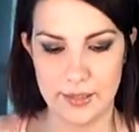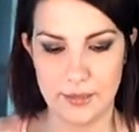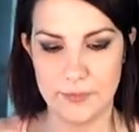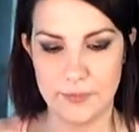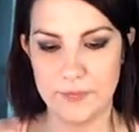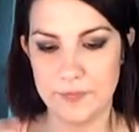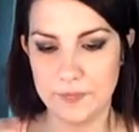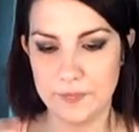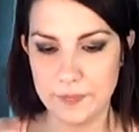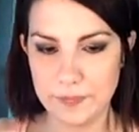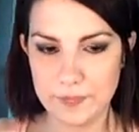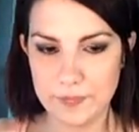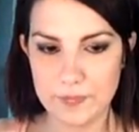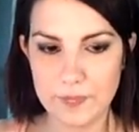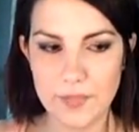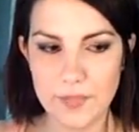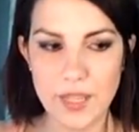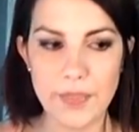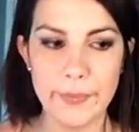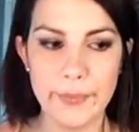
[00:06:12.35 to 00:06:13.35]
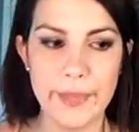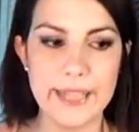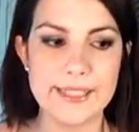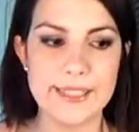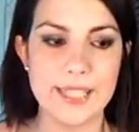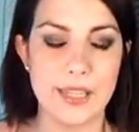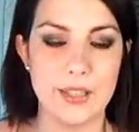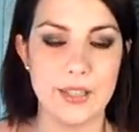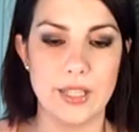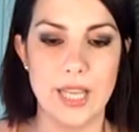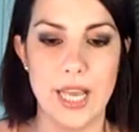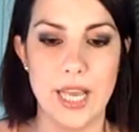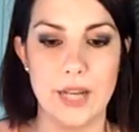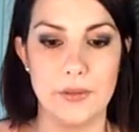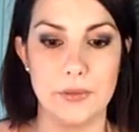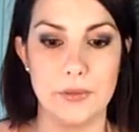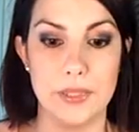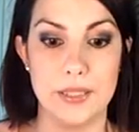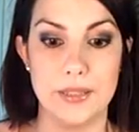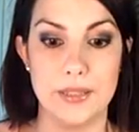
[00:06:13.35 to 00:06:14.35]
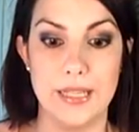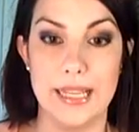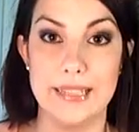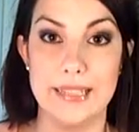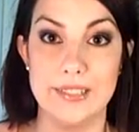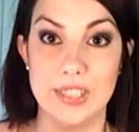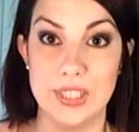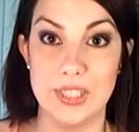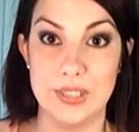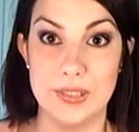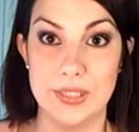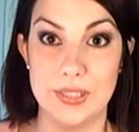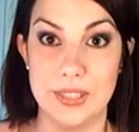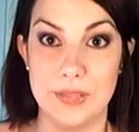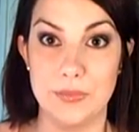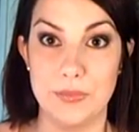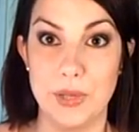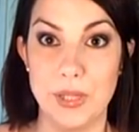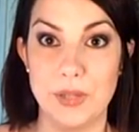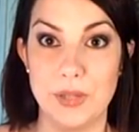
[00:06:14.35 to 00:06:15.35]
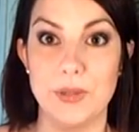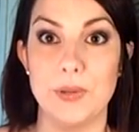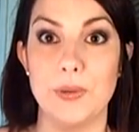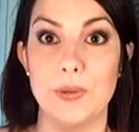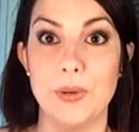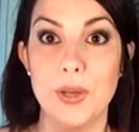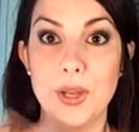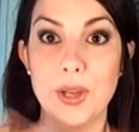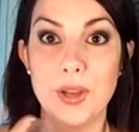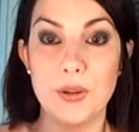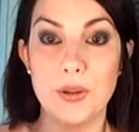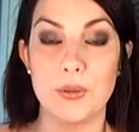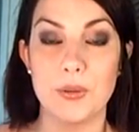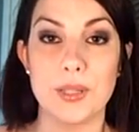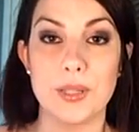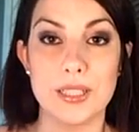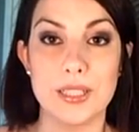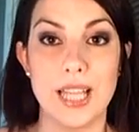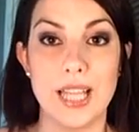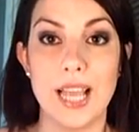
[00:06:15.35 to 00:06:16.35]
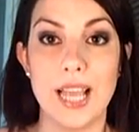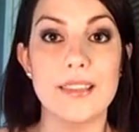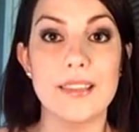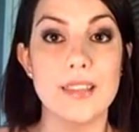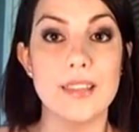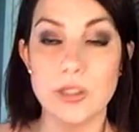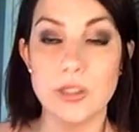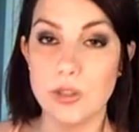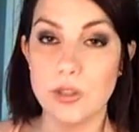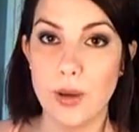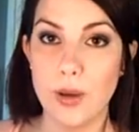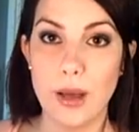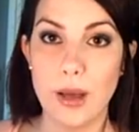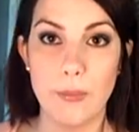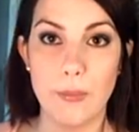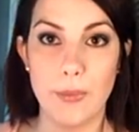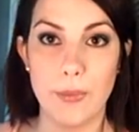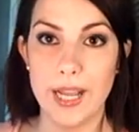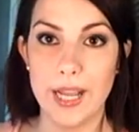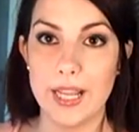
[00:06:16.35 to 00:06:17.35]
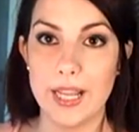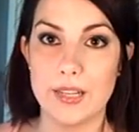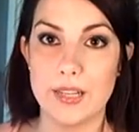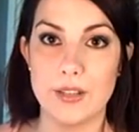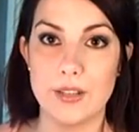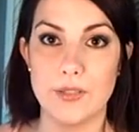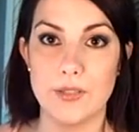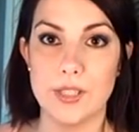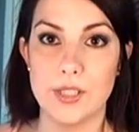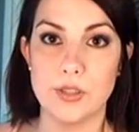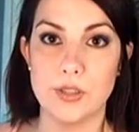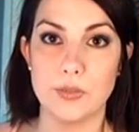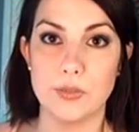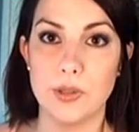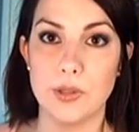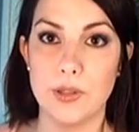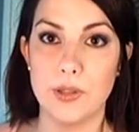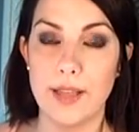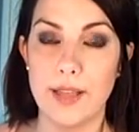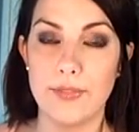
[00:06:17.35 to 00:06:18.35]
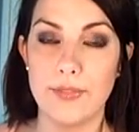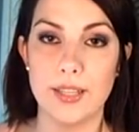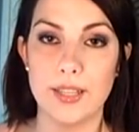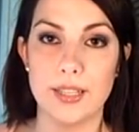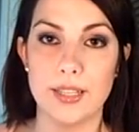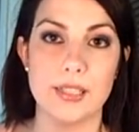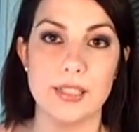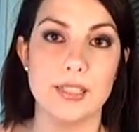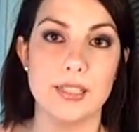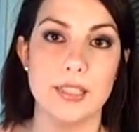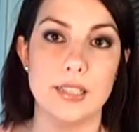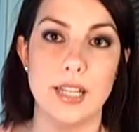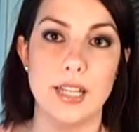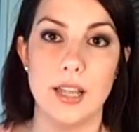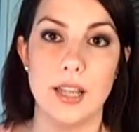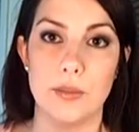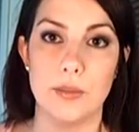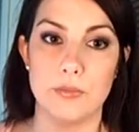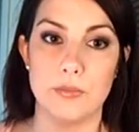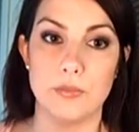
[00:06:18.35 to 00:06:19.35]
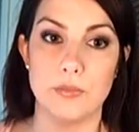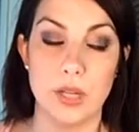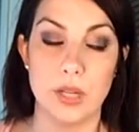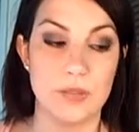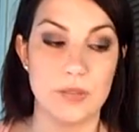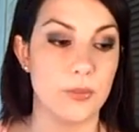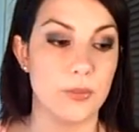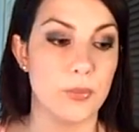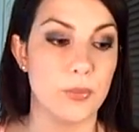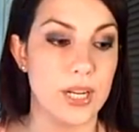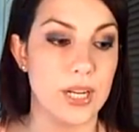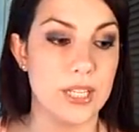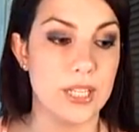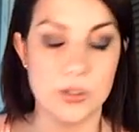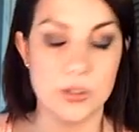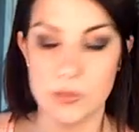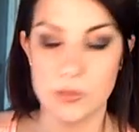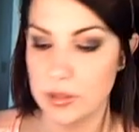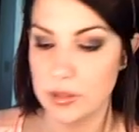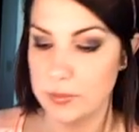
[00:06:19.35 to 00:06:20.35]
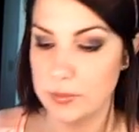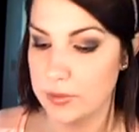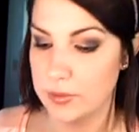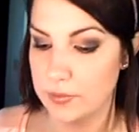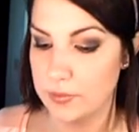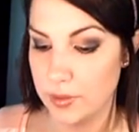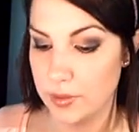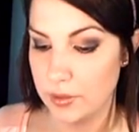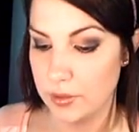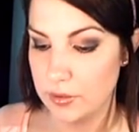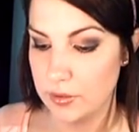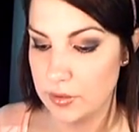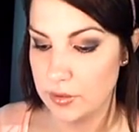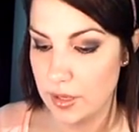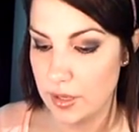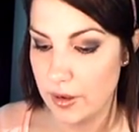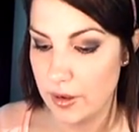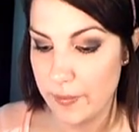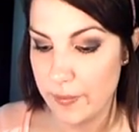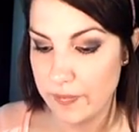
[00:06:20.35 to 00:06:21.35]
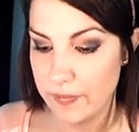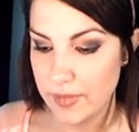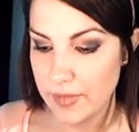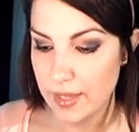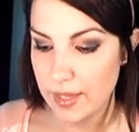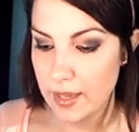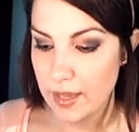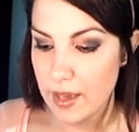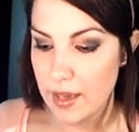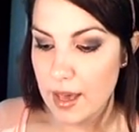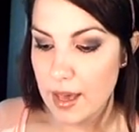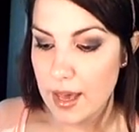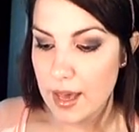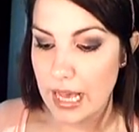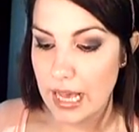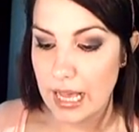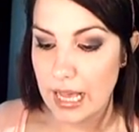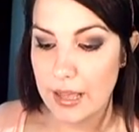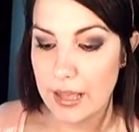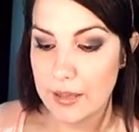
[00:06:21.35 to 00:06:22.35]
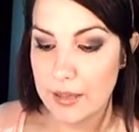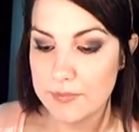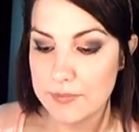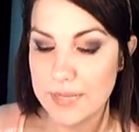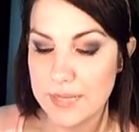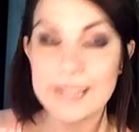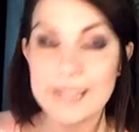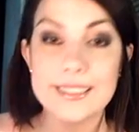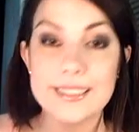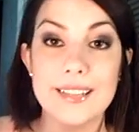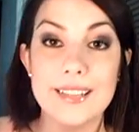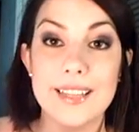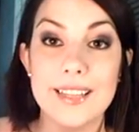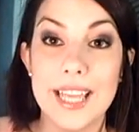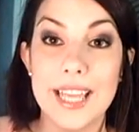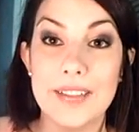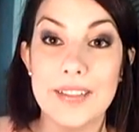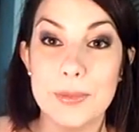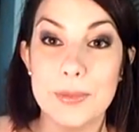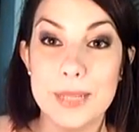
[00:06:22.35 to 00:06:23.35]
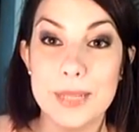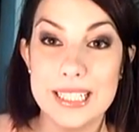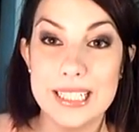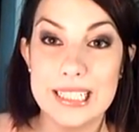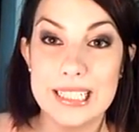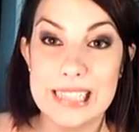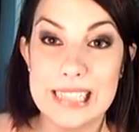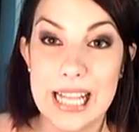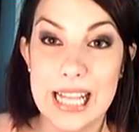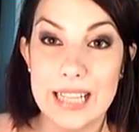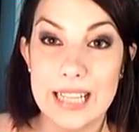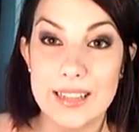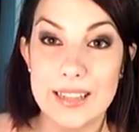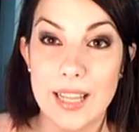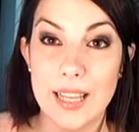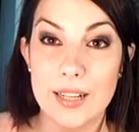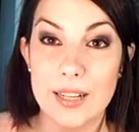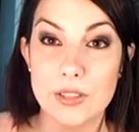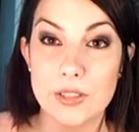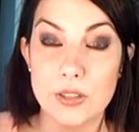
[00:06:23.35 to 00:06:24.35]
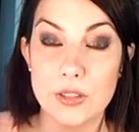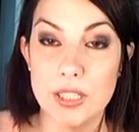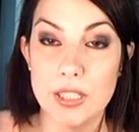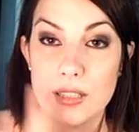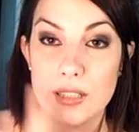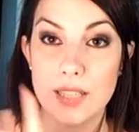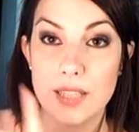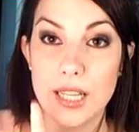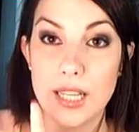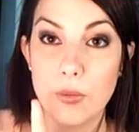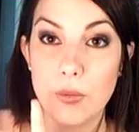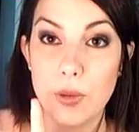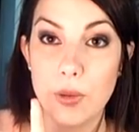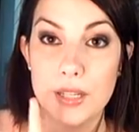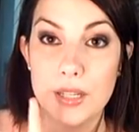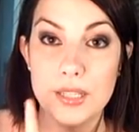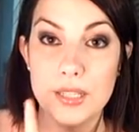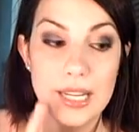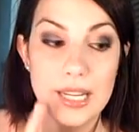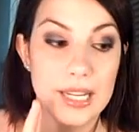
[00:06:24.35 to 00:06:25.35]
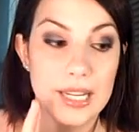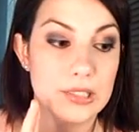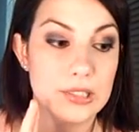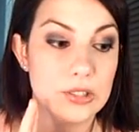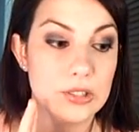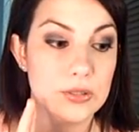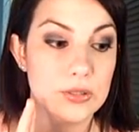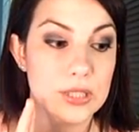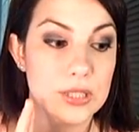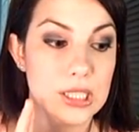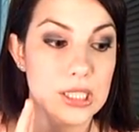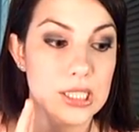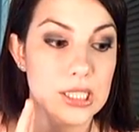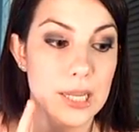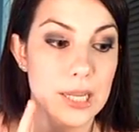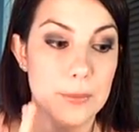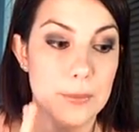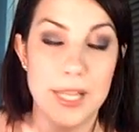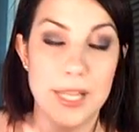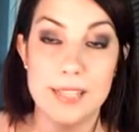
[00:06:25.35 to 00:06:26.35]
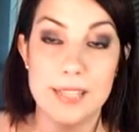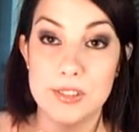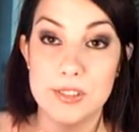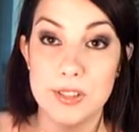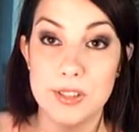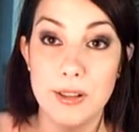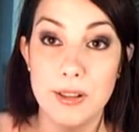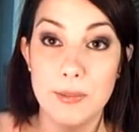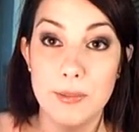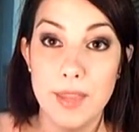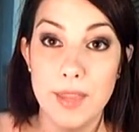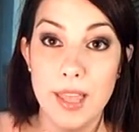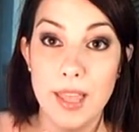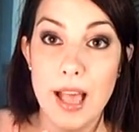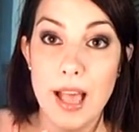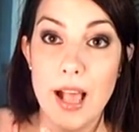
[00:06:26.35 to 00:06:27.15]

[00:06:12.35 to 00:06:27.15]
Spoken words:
So that's how you kind of realize what you really like, and then you can go out and buy an individual of it in whatever brand you really prefer. So next, I think everybody needs eyeliner. You need a liquid and you need a pencil.